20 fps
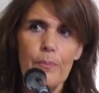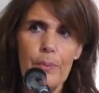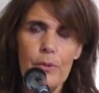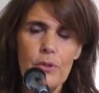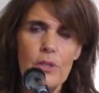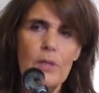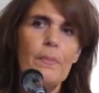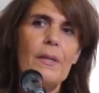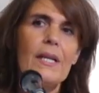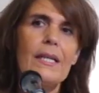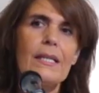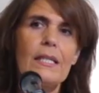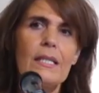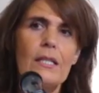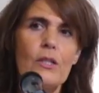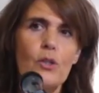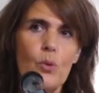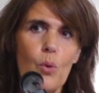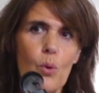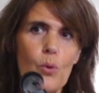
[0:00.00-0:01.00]

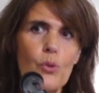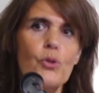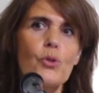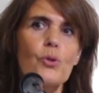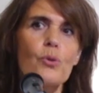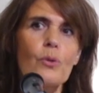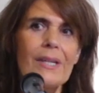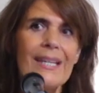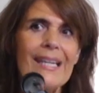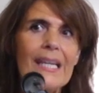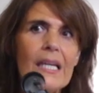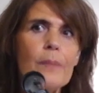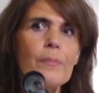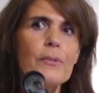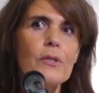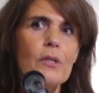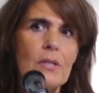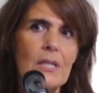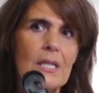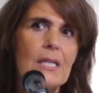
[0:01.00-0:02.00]
possibility to also
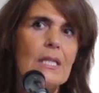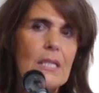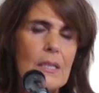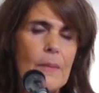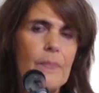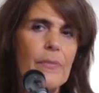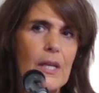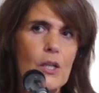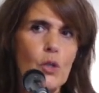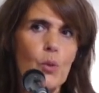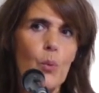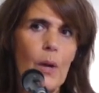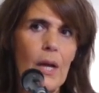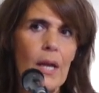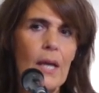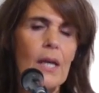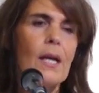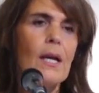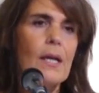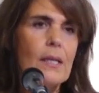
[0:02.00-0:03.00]
keep the system that
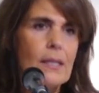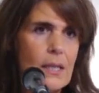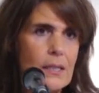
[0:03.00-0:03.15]
way,